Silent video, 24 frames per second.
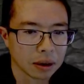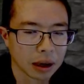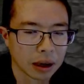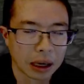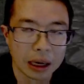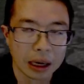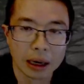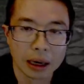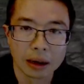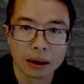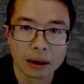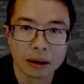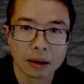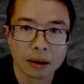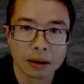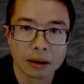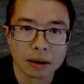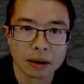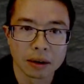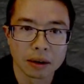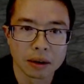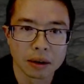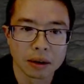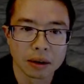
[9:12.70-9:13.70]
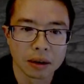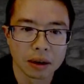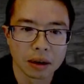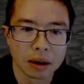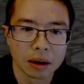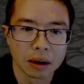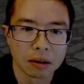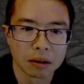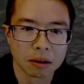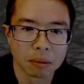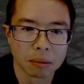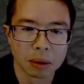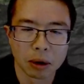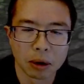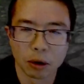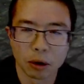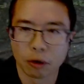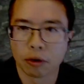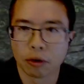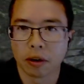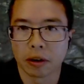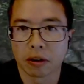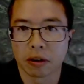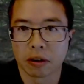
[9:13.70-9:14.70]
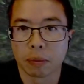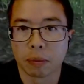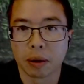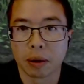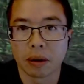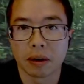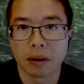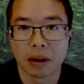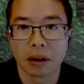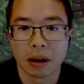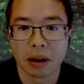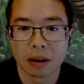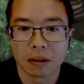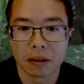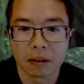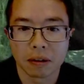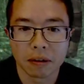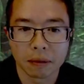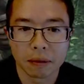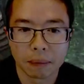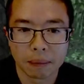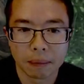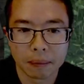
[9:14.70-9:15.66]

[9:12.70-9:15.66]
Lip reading: And it's a beautiful experience.